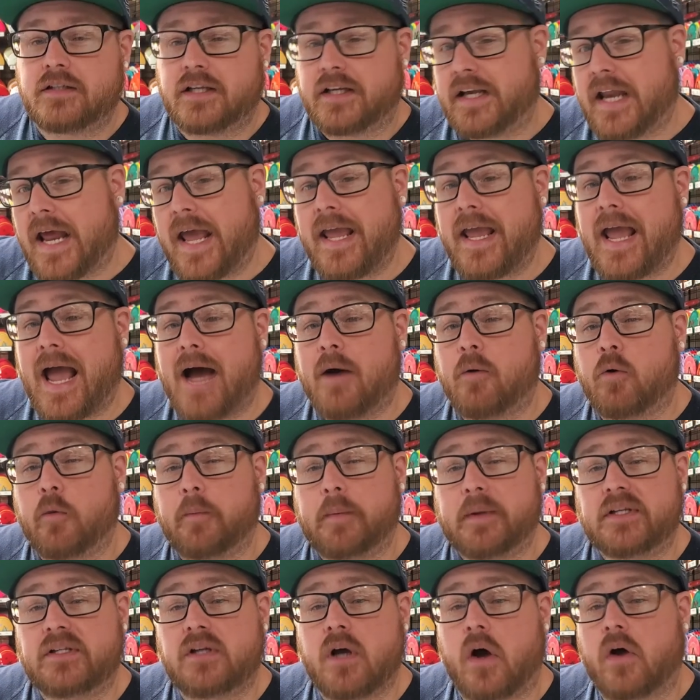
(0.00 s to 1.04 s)
Today I will
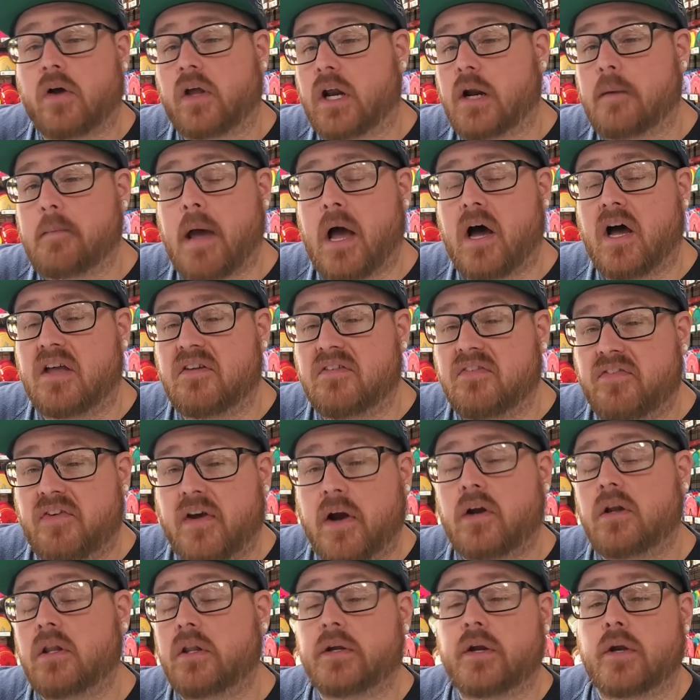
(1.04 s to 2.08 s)
be talking about a
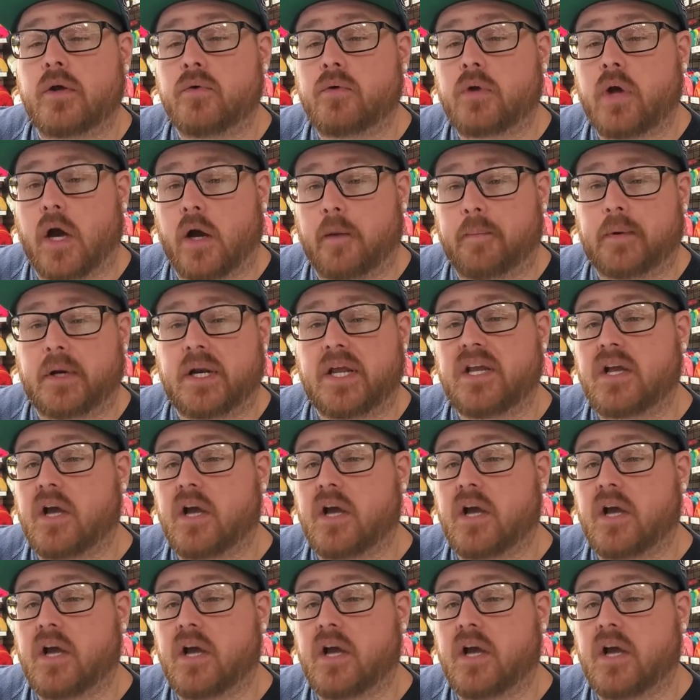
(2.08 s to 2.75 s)
fairly new company